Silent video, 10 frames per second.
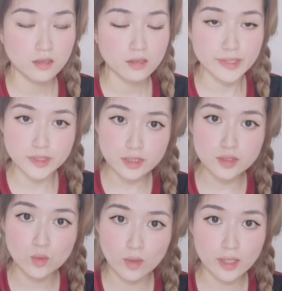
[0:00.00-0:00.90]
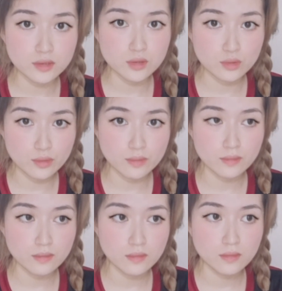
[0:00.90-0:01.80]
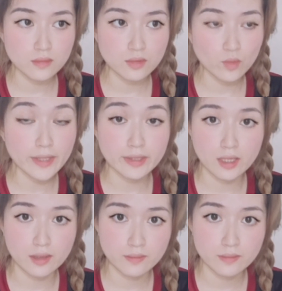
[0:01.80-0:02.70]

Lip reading: Is this 1 scoop? 1 cup?